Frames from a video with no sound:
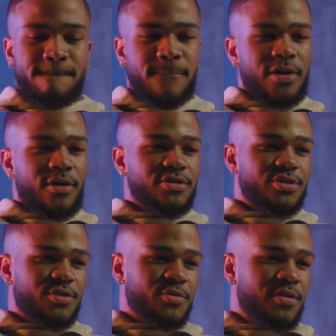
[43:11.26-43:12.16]
But
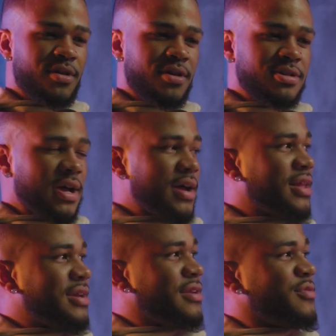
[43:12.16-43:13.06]
also, to
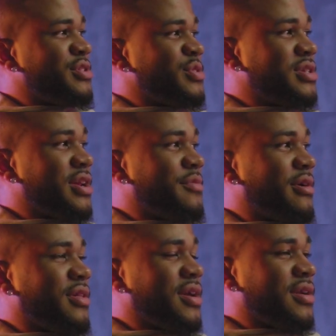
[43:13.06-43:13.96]
highlight what you said
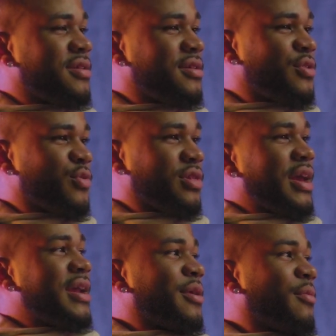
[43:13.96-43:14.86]
about, like,
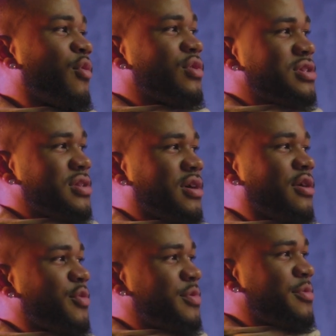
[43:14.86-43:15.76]
relating more to the
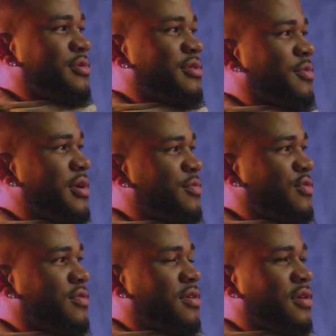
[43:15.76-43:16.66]
other people in the Bible,